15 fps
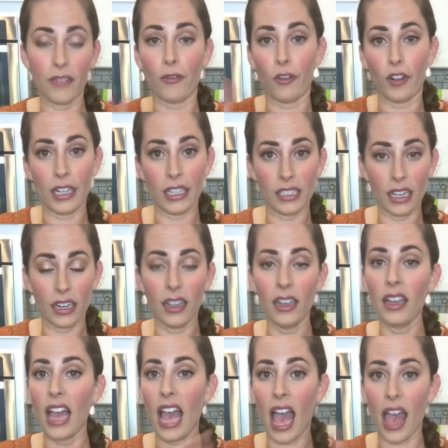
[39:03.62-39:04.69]
it, freeze it,
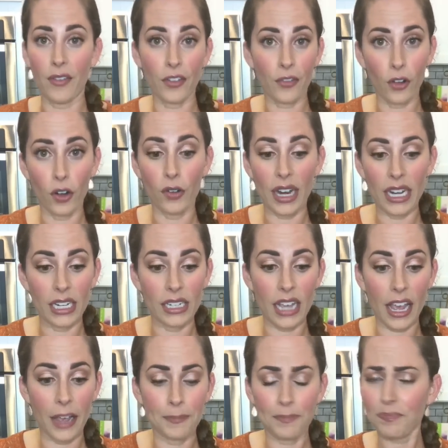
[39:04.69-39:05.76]
have it for a rainy
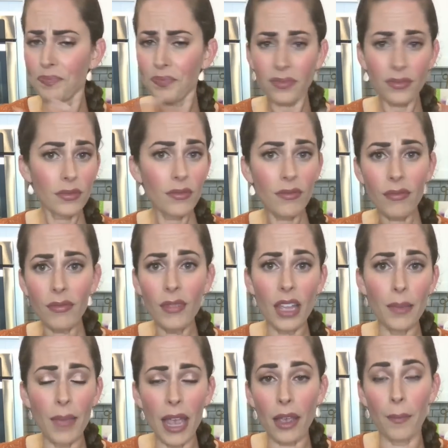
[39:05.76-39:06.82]
day.
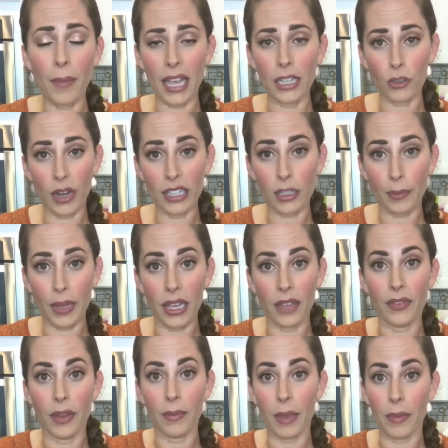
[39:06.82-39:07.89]
Make a base recipe
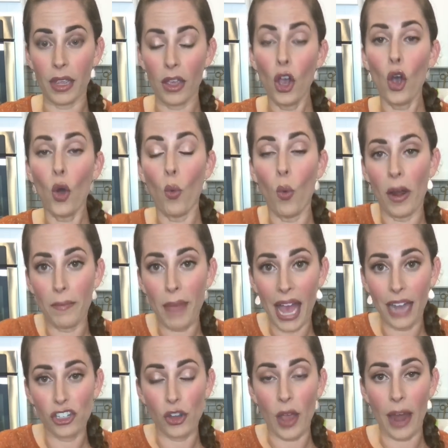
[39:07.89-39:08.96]
and then maybe one
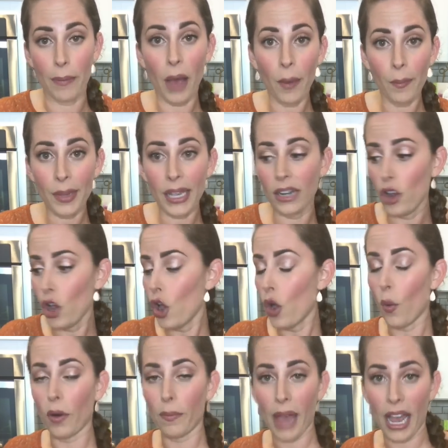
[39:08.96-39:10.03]
batch you add pumpkin,
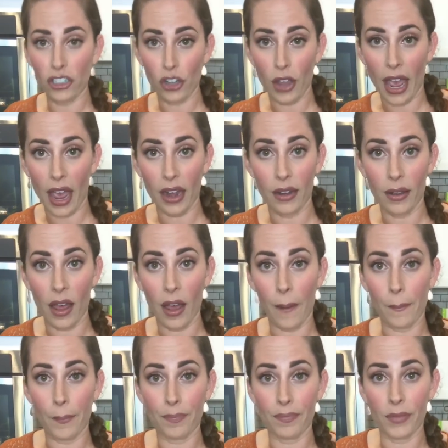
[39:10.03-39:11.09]
one batch you add,
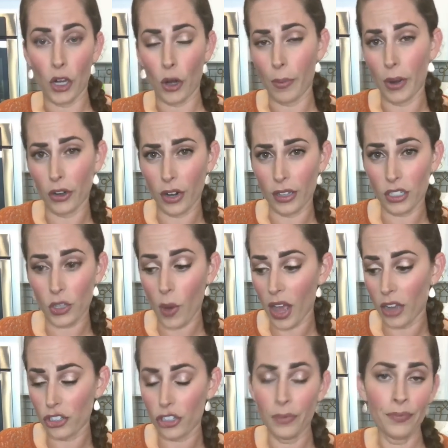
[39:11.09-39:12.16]
um, you know, butternut
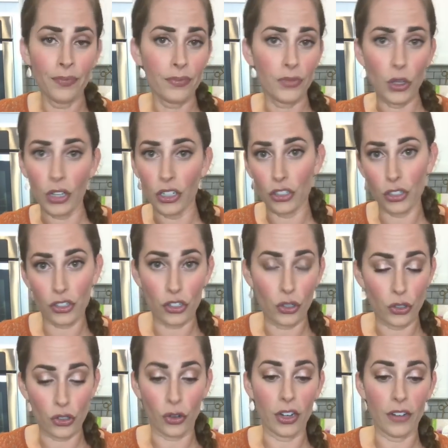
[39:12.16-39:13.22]
squash. You can just
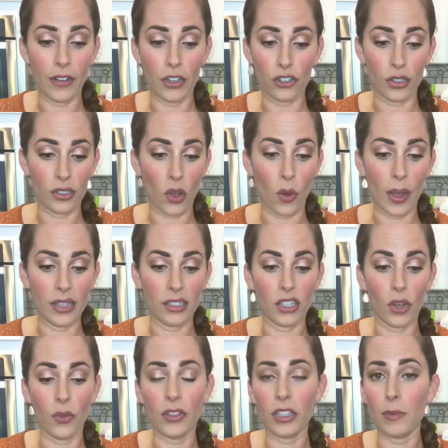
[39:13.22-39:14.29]
choose your own adventure as always.
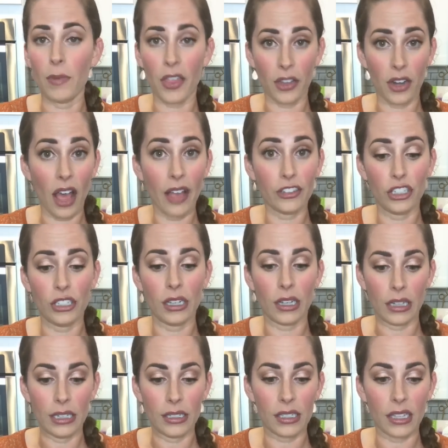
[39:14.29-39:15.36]
So this methodology is a
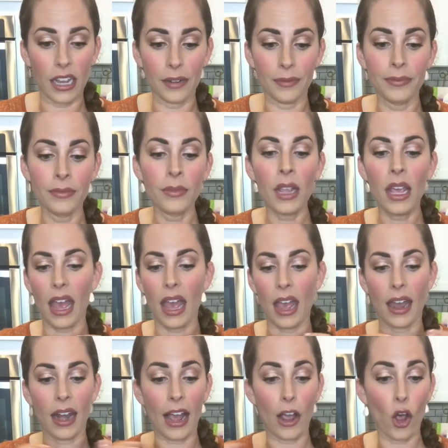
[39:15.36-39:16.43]
clean slate
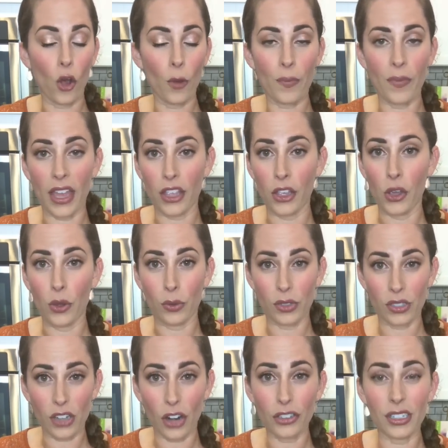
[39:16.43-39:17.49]
and I hope that you
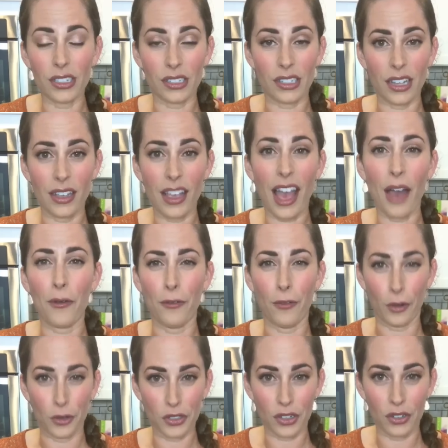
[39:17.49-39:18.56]
start to see how
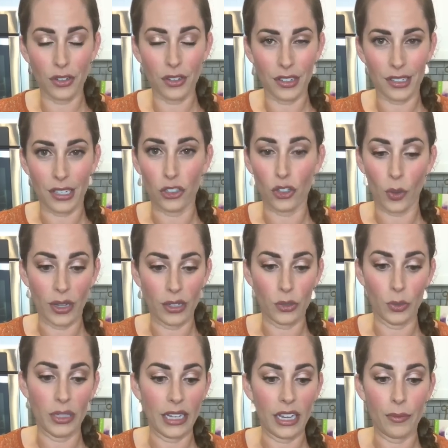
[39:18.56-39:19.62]
versatile essential
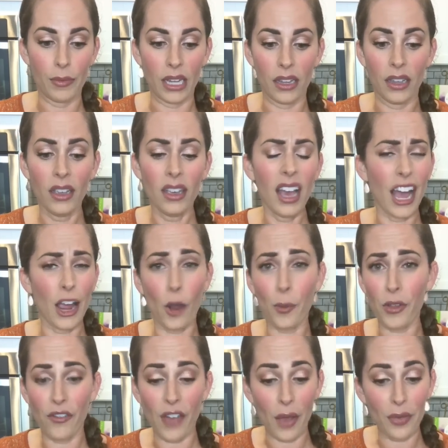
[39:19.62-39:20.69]
oils really can be. I
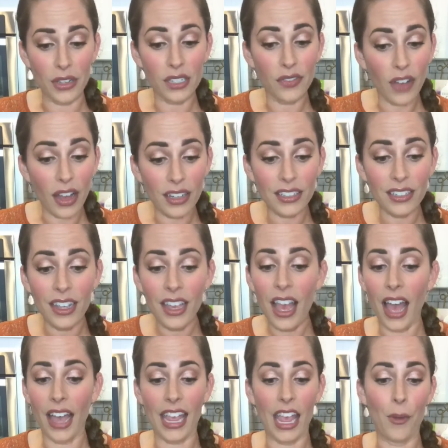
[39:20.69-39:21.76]
hope you found this fun.
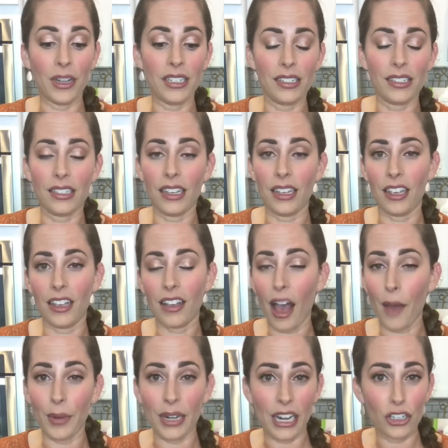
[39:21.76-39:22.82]
I can't wait to see
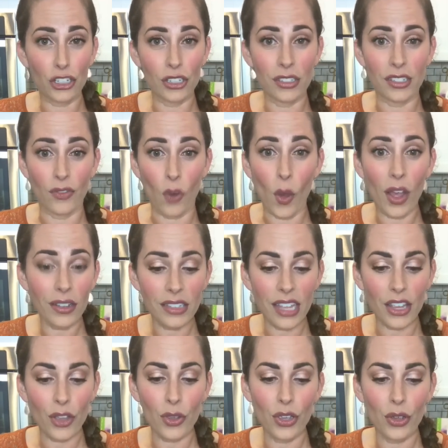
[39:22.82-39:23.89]
combinations of oils
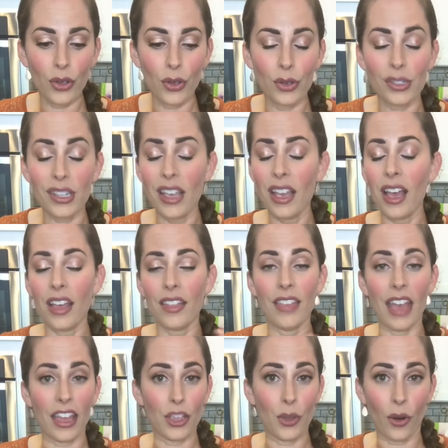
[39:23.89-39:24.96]
that you use,
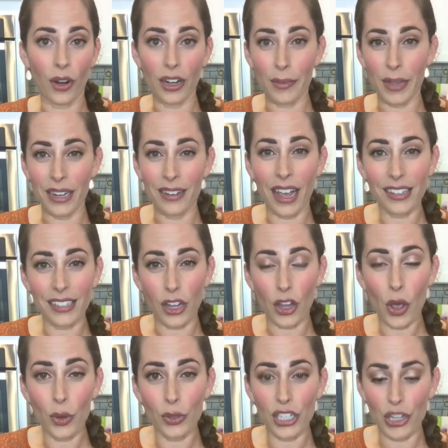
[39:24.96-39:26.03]
that you are going to be nice and
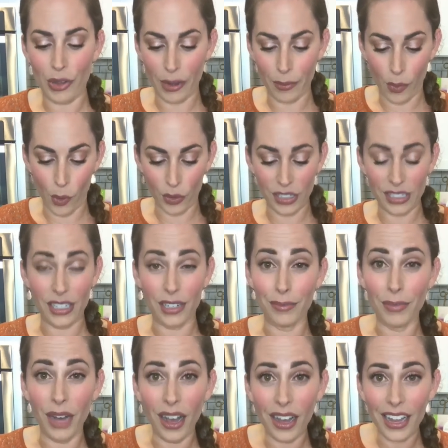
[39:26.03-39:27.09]
cozy. You can pour this in a
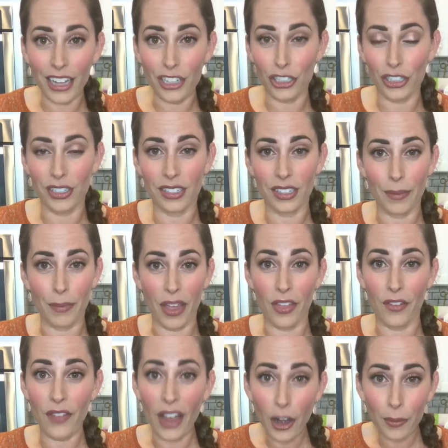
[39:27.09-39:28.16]
mug and just sit by
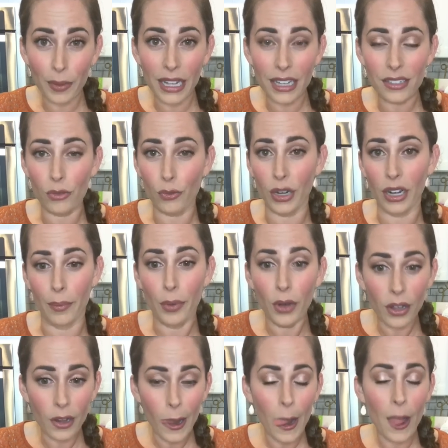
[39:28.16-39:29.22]
the fireplace and read a
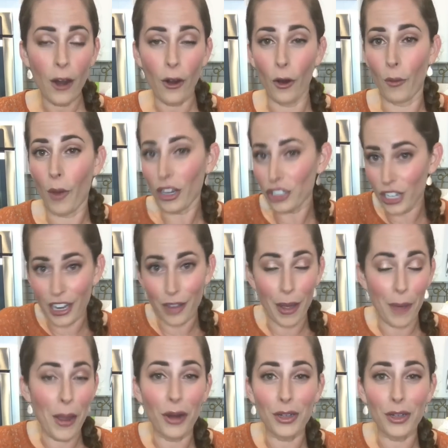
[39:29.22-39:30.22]
book or watch any of my